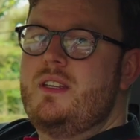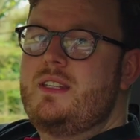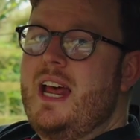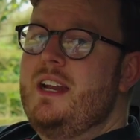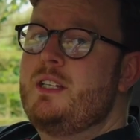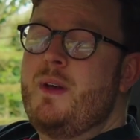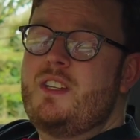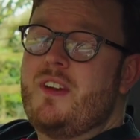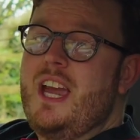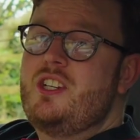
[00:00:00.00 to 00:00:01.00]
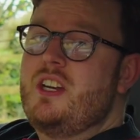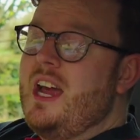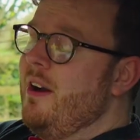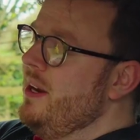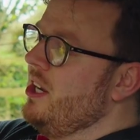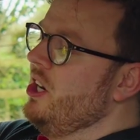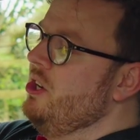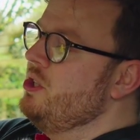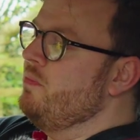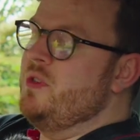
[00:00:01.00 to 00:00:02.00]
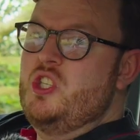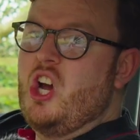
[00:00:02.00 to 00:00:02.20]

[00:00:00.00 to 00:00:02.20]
Standard specification now includes